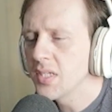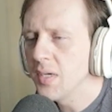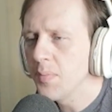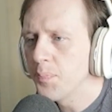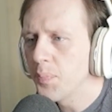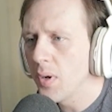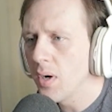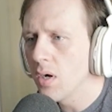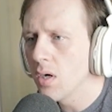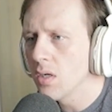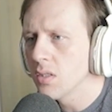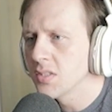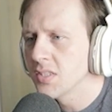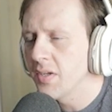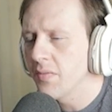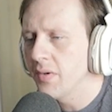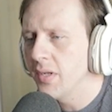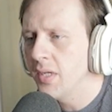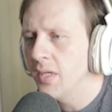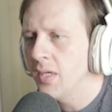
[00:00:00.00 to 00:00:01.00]
Bird,
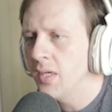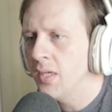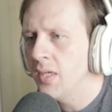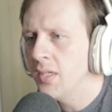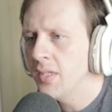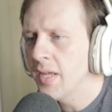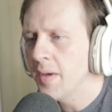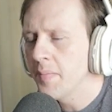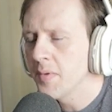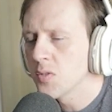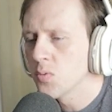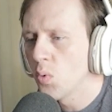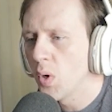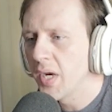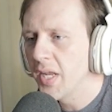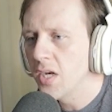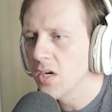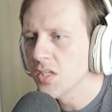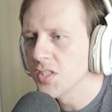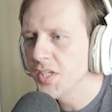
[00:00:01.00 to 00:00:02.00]
70 damage, 1
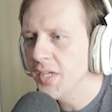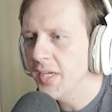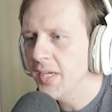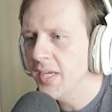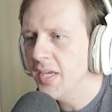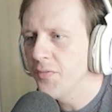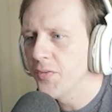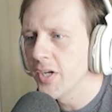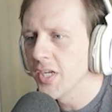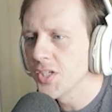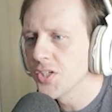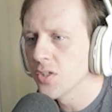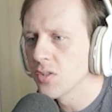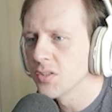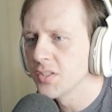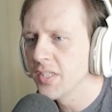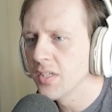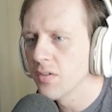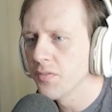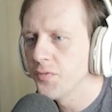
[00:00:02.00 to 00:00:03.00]
energy. If initial,
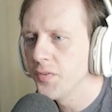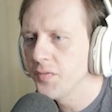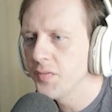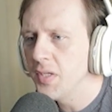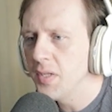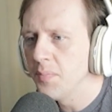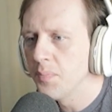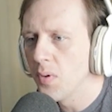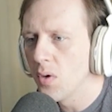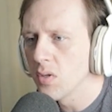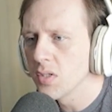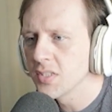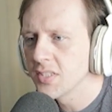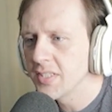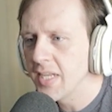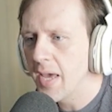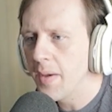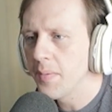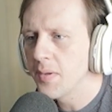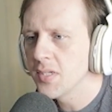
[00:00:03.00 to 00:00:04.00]
deal 15 bonus
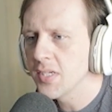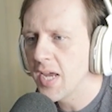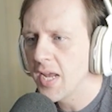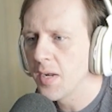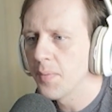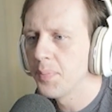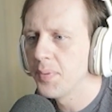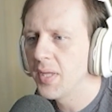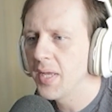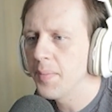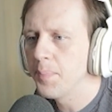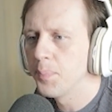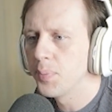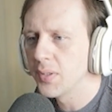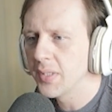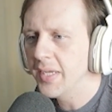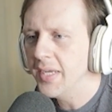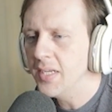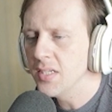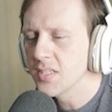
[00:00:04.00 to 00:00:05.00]
damage and apply
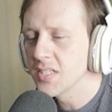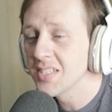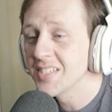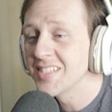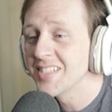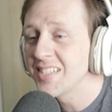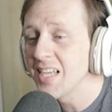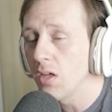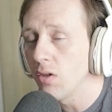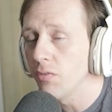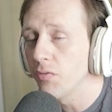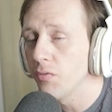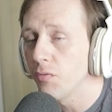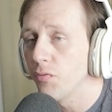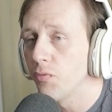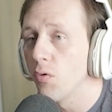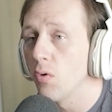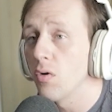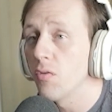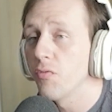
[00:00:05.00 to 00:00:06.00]
bleed to self
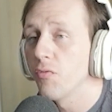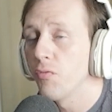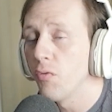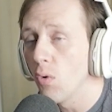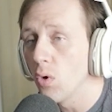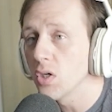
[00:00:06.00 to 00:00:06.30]
for 4